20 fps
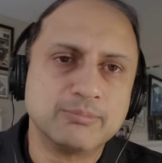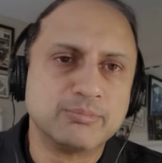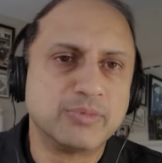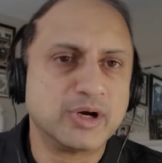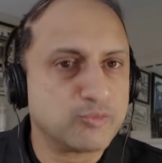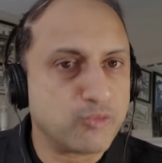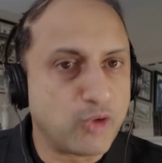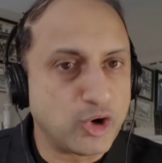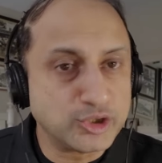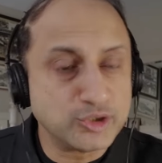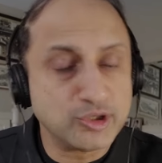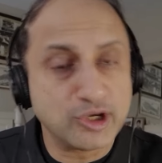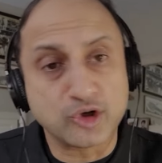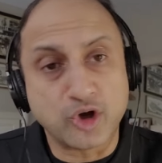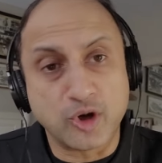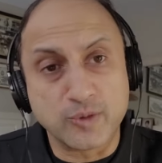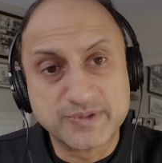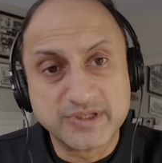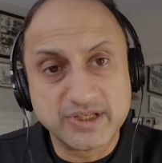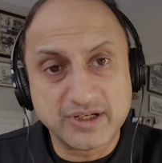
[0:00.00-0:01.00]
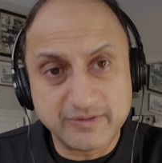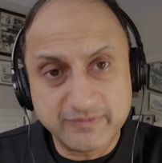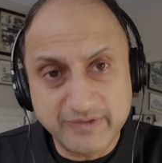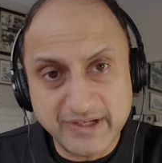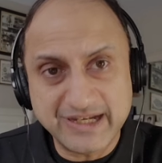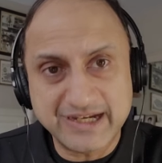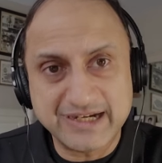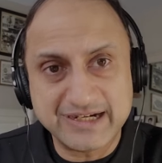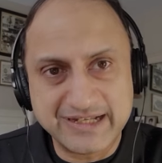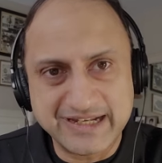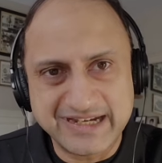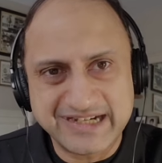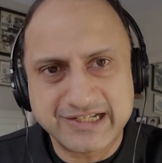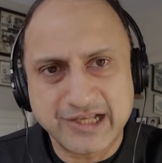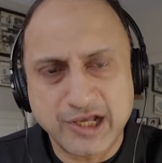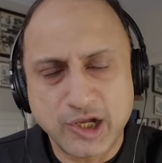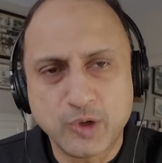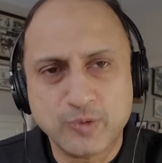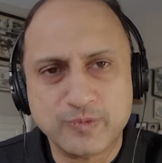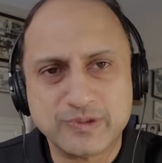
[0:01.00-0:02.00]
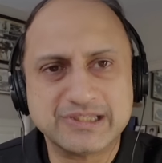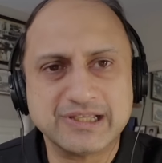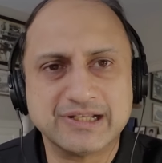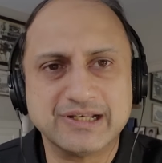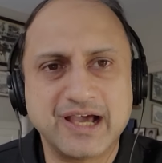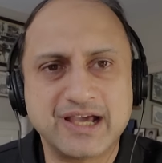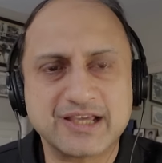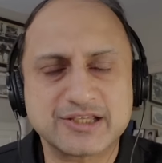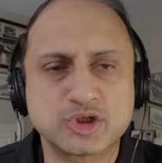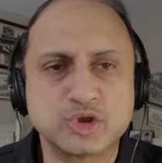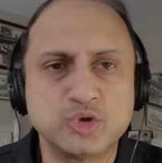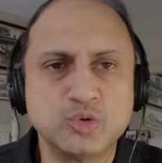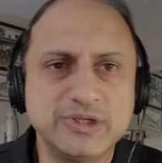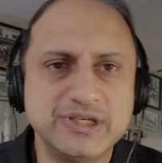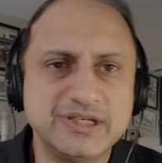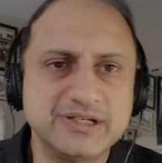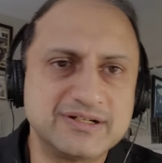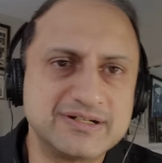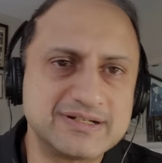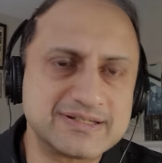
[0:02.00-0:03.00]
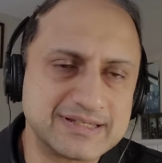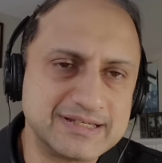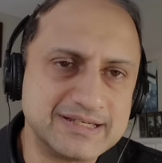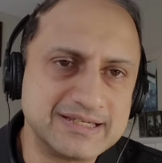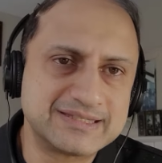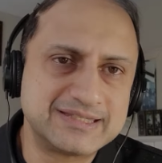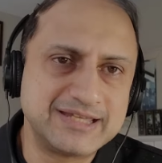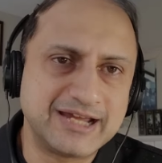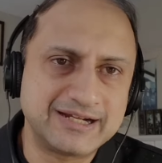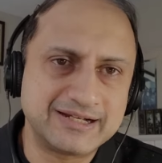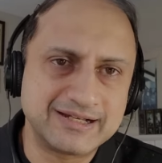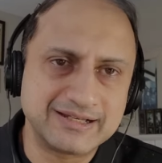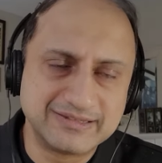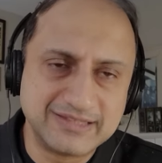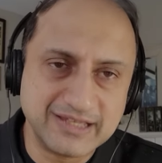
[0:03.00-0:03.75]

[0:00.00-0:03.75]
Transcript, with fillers: But what you are observing in data over the last two years is that,